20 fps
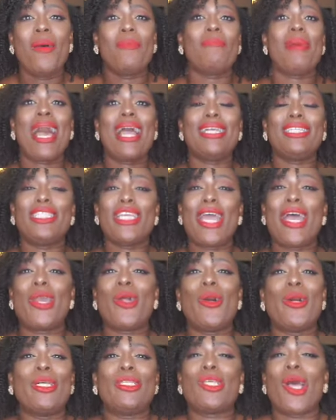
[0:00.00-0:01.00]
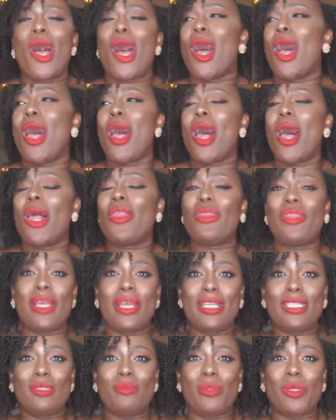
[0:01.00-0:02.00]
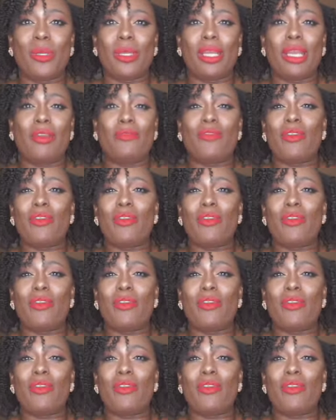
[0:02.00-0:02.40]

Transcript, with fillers: My channel is all things beauty,